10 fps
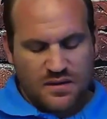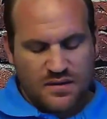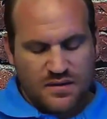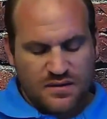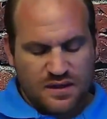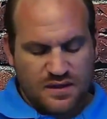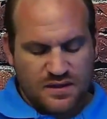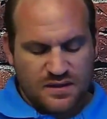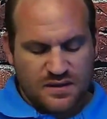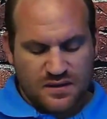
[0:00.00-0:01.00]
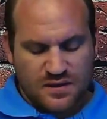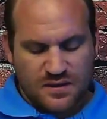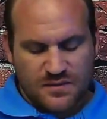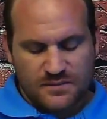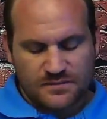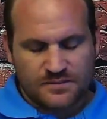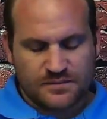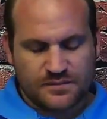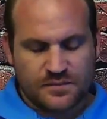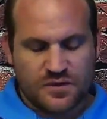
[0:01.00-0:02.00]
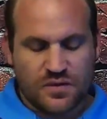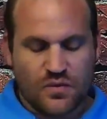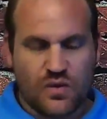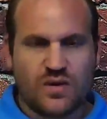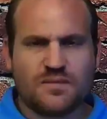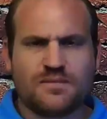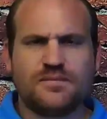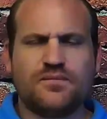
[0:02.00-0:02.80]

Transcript: You still taste the wood.